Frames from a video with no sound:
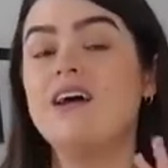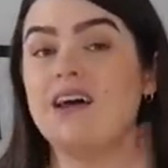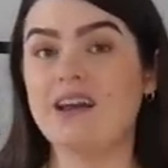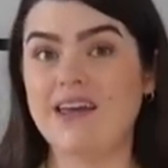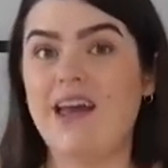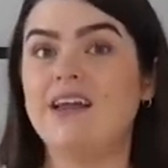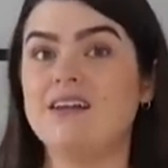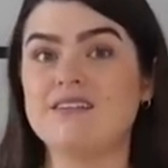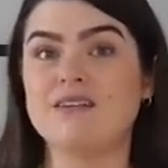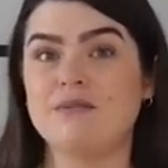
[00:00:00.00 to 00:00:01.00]

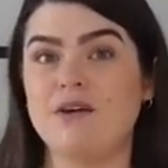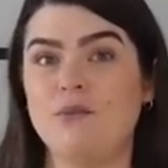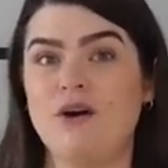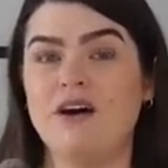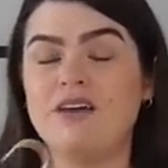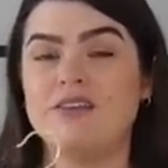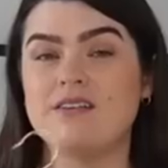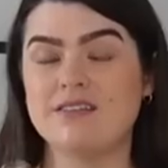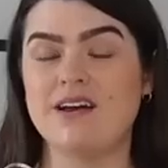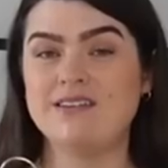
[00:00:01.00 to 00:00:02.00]
Again, something worth
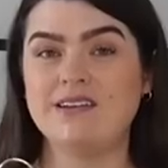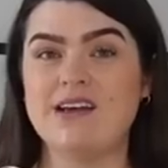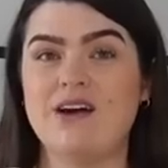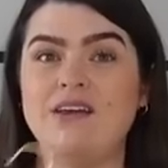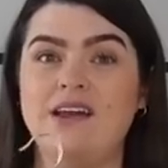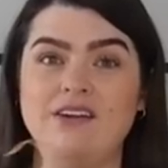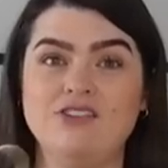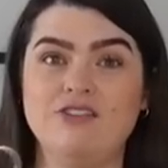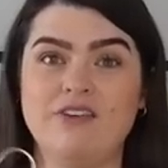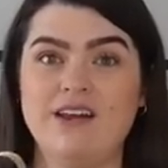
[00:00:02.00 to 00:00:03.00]
sizing down in. I
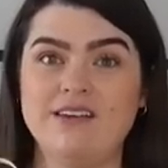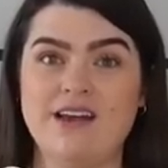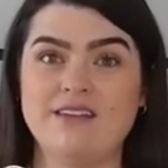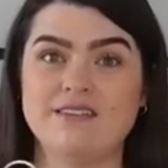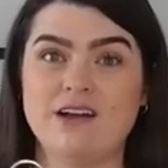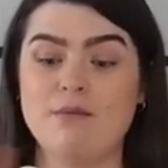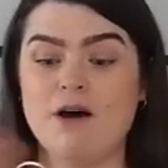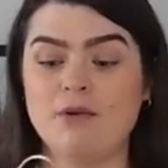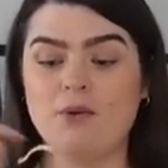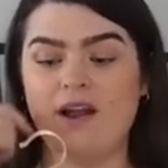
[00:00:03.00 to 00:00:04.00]
do find it tends to come
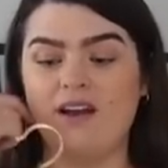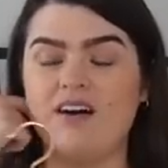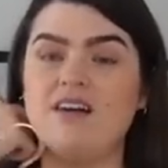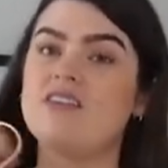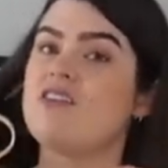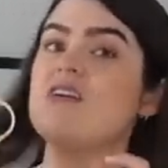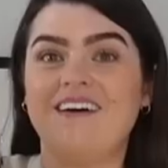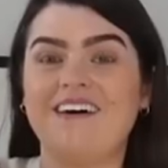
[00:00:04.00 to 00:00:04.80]
up quite large.